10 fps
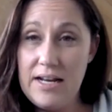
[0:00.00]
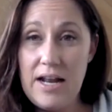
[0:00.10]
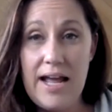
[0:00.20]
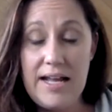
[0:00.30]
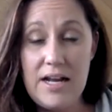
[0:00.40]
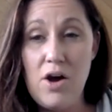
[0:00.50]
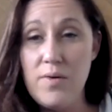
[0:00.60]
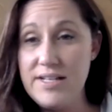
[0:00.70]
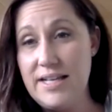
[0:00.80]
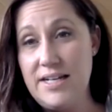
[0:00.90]
And I
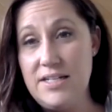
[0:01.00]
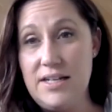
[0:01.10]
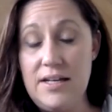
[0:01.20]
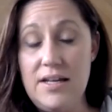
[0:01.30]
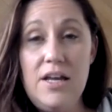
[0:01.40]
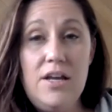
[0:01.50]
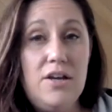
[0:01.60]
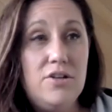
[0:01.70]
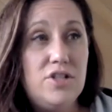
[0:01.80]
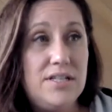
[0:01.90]
always like to
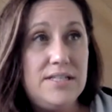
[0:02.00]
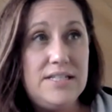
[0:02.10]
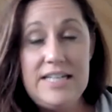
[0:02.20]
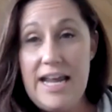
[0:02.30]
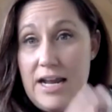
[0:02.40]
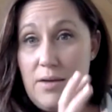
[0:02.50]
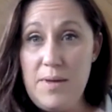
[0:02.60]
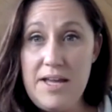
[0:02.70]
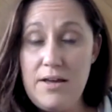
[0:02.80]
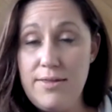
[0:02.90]
just take a
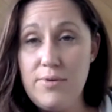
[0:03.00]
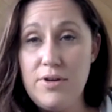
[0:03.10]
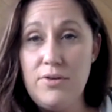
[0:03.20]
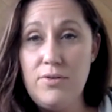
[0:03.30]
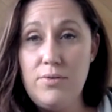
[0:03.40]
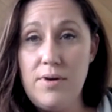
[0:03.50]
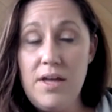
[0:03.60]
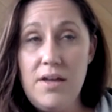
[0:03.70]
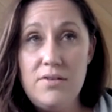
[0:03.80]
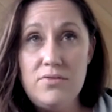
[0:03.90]
peek through
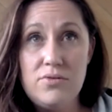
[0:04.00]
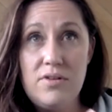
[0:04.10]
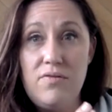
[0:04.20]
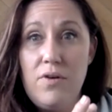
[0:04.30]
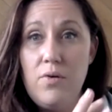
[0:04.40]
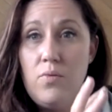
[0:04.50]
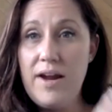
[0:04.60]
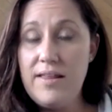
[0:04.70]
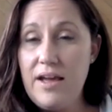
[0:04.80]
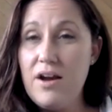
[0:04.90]
sort of
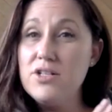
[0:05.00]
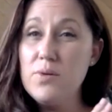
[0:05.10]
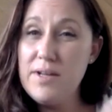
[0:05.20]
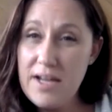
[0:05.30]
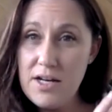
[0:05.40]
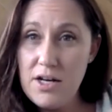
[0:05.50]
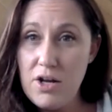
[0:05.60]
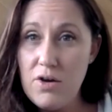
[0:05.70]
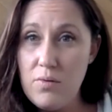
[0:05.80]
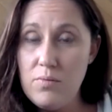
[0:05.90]
where they are, so we kind of
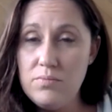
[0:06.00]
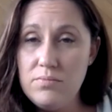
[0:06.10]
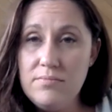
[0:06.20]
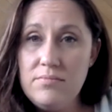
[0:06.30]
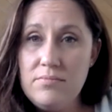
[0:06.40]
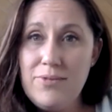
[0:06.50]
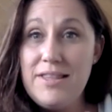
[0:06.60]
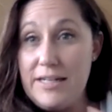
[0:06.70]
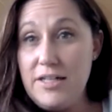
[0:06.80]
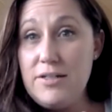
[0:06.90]
know
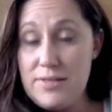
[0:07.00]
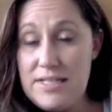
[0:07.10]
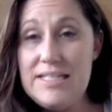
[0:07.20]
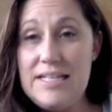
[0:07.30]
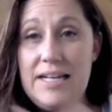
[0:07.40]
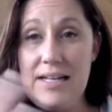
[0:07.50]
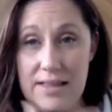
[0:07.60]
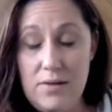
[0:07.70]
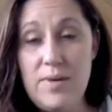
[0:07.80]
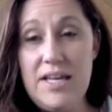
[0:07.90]
what they're used to seeing,
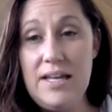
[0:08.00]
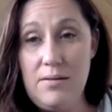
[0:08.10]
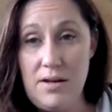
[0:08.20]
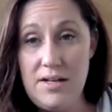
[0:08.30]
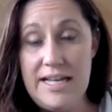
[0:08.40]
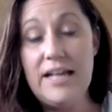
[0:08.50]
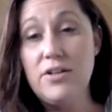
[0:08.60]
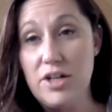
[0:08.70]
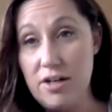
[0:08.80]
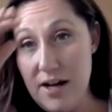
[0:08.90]
and then we can
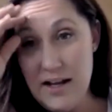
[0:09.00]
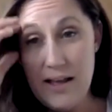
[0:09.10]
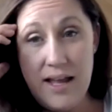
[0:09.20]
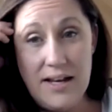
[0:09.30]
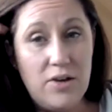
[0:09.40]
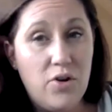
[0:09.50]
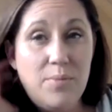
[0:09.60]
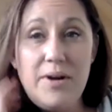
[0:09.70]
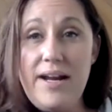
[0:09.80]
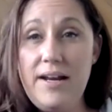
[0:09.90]
tailor and
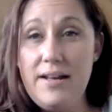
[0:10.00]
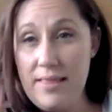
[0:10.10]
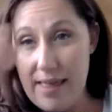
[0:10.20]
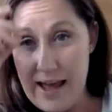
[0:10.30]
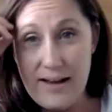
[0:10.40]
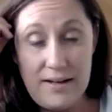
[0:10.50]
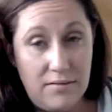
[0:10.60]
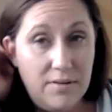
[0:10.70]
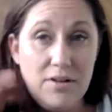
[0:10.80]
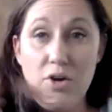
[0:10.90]
incorporate that
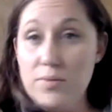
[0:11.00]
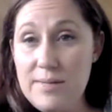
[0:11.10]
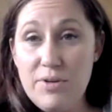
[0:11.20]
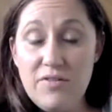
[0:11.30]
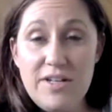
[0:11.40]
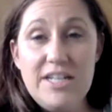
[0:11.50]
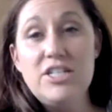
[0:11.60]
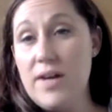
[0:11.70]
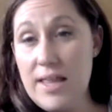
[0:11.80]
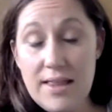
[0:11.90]
and go deeper if we need
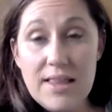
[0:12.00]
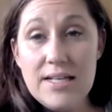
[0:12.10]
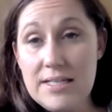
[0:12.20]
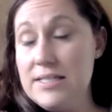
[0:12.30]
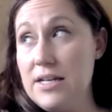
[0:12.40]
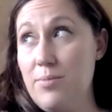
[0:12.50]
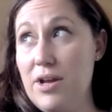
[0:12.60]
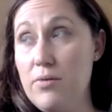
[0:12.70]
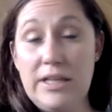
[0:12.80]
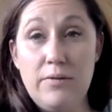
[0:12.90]
to. I think that this is going to be
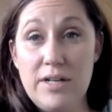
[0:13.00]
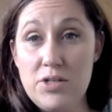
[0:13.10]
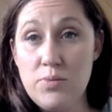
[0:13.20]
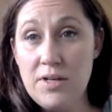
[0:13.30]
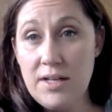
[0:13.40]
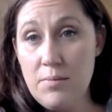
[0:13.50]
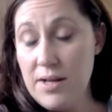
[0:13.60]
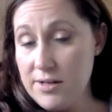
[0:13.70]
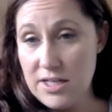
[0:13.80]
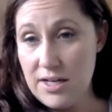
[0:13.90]
a really rich one
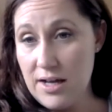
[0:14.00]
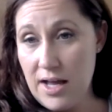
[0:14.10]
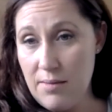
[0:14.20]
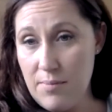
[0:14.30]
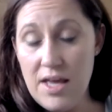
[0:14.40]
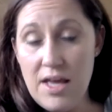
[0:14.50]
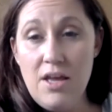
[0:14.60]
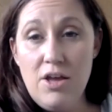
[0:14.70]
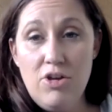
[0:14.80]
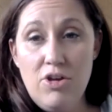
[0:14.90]
compared to
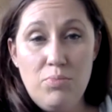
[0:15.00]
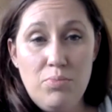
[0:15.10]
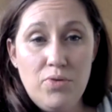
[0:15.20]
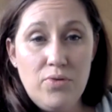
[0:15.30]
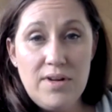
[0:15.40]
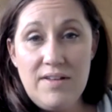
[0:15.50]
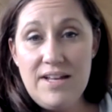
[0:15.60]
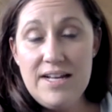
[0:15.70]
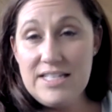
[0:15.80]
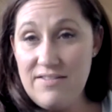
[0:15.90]

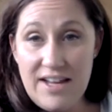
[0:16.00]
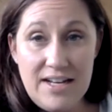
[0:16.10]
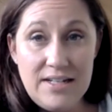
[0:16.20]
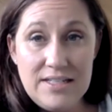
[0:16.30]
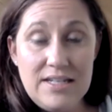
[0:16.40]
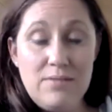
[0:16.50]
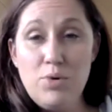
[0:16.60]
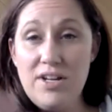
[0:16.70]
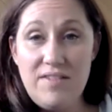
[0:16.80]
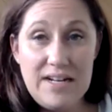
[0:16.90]
previous events and
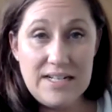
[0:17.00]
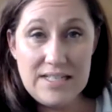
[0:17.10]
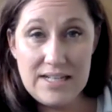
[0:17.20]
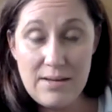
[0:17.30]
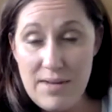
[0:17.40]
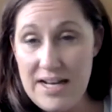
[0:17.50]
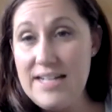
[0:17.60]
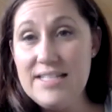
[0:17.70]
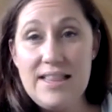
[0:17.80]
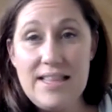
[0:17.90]
previous
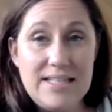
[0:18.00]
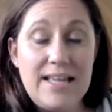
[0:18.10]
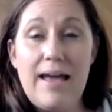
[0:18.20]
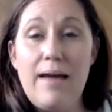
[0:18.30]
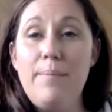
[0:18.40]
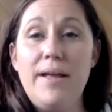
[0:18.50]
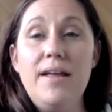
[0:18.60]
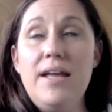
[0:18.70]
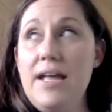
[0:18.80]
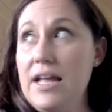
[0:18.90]
committees and things like that. But
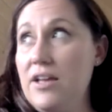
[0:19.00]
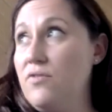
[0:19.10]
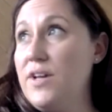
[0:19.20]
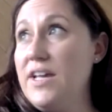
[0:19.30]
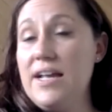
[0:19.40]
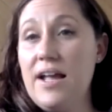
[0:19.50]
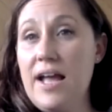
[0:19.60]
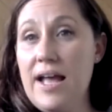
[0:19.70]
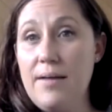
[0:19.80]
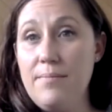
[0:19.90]
if
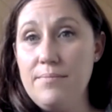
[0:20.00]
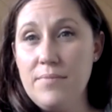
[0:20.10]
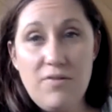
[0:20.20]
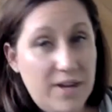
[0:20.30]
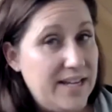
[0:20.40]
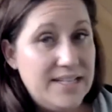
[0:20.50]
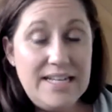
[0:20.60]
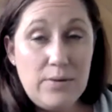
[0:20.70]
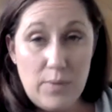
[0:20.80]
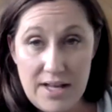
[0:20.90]
we had
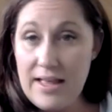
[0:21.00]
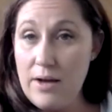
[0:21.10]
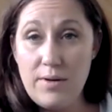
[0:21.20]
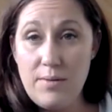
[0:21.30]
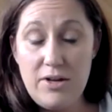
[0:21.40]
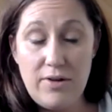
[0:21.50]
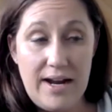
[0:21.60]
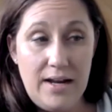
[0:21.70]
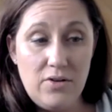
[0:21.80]
seen one, that would be great.